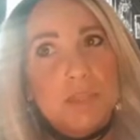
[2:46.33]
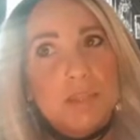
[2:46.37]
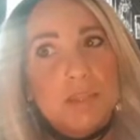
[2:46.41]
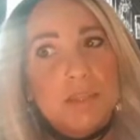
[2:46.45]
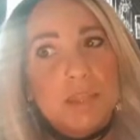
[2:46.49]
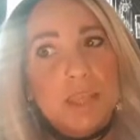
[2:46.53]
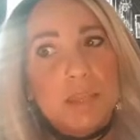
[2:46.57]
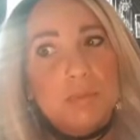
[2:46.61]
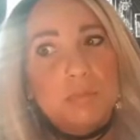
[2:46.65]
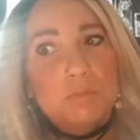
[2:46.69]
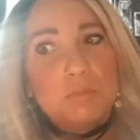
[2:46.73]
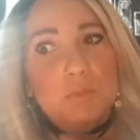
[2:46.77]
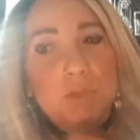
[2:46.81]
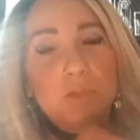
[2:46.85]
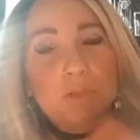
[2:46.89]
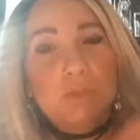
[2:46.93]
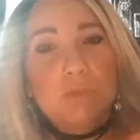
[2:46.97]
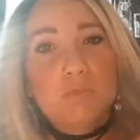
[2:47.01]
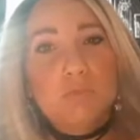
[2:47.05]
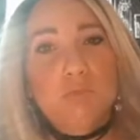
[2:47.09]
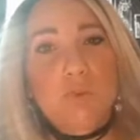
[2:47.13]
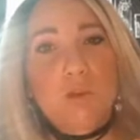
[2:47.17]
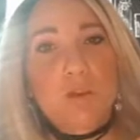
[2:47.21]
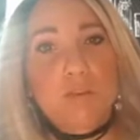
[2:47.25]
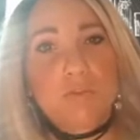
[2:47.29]
they build
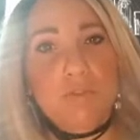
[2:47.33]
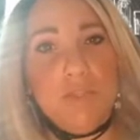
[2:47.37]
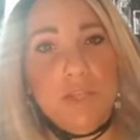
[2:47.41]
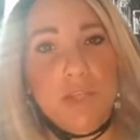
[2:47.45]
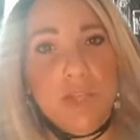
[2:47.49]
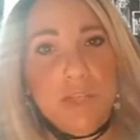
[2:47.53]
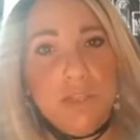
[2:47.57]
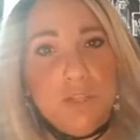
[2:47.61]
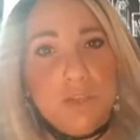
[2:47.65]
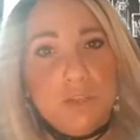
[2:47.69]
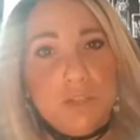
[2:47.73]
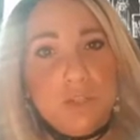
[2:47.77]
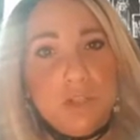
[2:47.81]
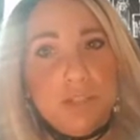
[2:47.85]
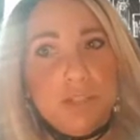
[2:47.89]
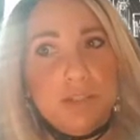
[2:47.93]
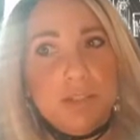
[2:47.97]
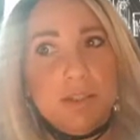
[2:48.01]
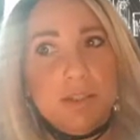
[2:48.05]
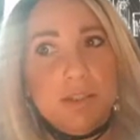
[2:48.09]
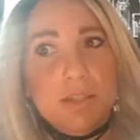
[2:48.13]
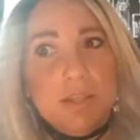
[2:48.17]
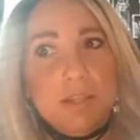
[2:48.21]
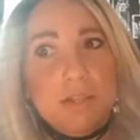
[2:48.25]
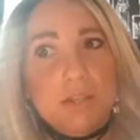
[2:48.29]
more of an interest,
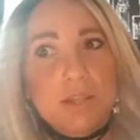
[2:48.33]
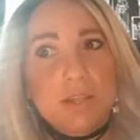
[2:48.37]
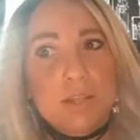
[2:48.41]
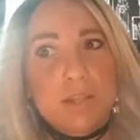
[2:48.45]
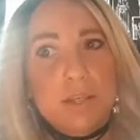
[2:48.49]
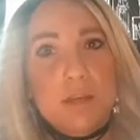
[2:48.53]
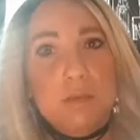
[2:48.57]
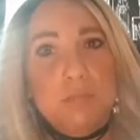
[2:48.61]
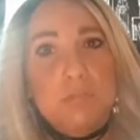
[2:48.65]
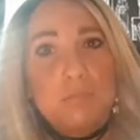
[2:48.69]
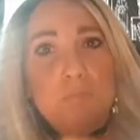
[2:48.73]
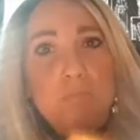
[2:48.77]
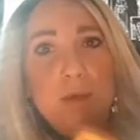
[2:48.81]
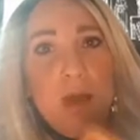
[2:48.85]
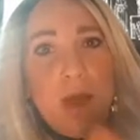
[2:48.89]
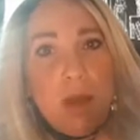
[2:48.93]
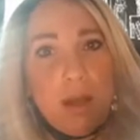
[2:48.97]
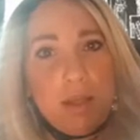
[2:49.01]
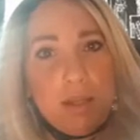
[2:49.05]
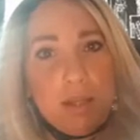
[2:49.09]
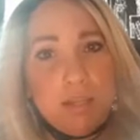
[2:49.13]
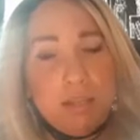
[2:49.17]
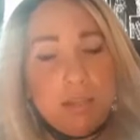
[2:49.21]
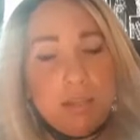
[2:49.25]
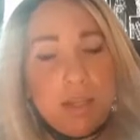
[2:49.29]
and there's like a
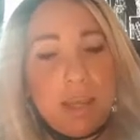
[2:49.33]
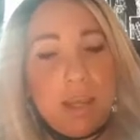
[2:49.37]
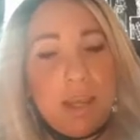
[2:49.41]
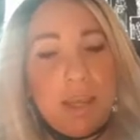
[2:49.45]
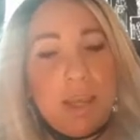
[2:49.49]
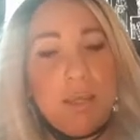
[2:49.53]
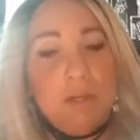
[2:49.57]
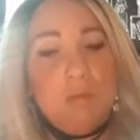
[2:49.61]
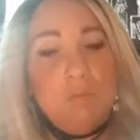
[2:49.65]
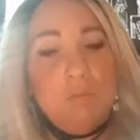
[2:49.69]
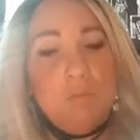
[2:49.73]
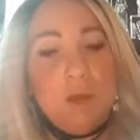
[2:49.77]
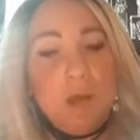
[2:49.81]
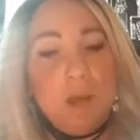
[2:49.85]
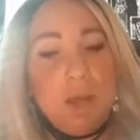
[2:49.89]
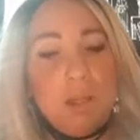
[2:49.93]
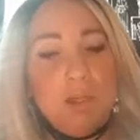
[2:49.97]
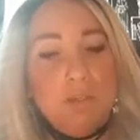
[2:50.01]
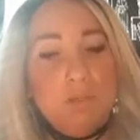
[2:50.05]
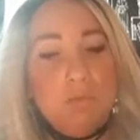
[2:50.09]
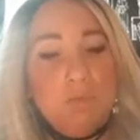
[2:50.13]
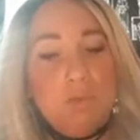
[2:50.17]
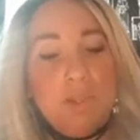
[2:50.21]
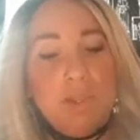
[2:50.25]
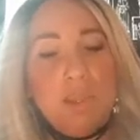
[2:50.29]
bond. I had a
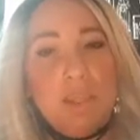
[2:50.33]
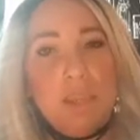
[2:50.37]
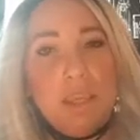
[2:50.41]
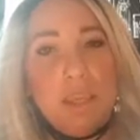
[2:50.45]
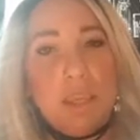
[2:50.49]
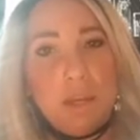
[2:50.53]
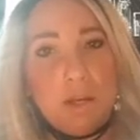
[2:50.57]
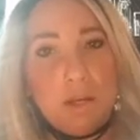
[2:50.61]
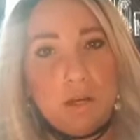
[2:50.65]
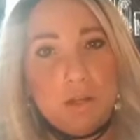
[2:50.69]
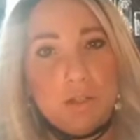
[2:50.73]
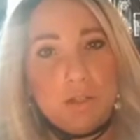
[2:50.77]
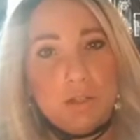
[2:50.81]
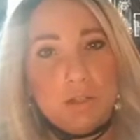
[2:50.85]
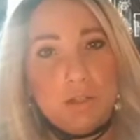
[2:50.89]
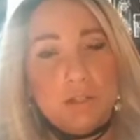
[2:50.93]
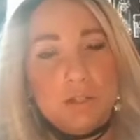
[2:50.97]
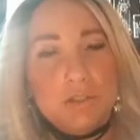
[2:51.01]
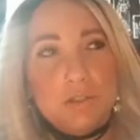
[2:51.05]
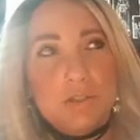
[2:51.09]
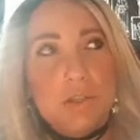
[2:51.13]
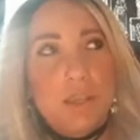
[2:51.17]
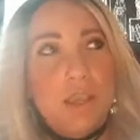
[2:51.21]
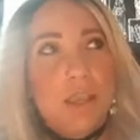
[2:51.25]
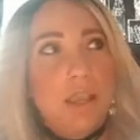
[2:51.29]
bond with the
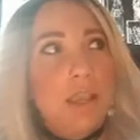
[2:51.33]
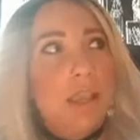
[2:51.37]
characters.